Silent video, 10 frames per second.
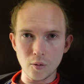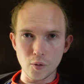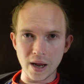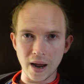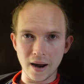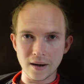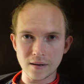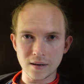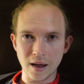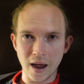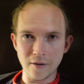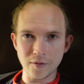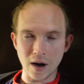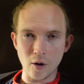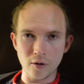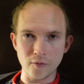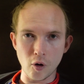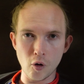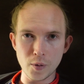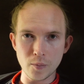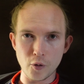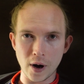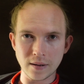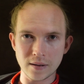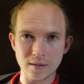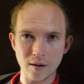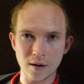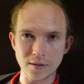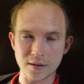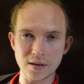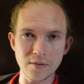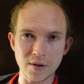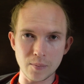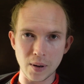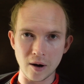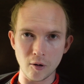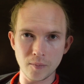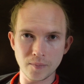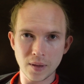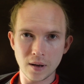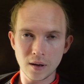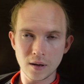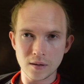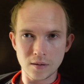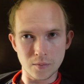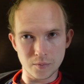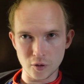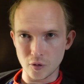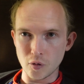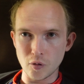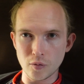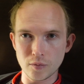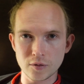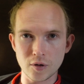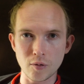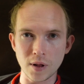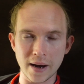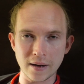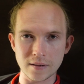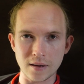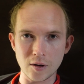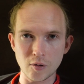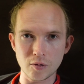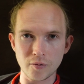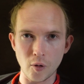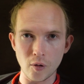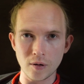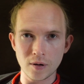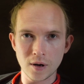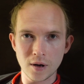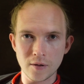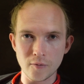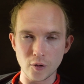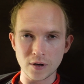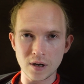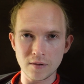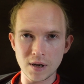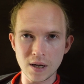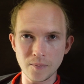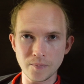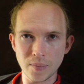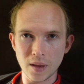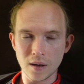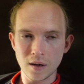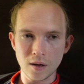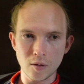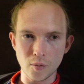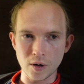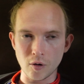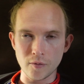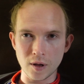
we had half an hour of open practice on the TV pair, the two lanes they use for TV. Went over